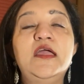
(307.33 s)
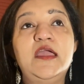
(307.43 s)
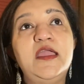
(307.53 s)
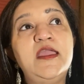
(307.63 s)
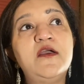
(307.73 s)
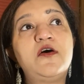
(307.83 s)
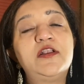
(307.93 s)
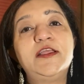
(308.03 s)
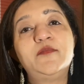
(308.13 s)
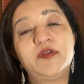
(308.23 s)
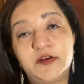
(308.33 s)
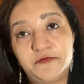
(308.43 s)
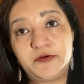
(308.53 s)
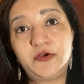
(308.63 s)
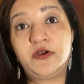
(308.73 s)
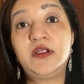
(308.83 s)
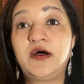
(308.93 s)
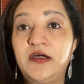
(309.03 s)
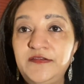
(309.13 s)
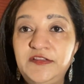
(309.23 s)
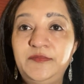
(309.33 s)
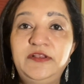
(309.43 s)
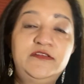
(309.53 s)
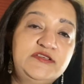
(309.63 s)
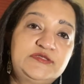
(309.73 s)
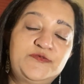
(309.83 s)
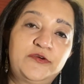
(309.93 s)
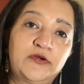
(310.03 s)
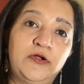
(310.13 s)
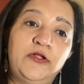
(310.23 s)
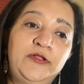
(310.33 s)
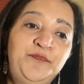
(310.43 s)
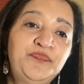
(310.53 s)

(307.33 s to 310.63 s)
a online platform called Art Abilities for All.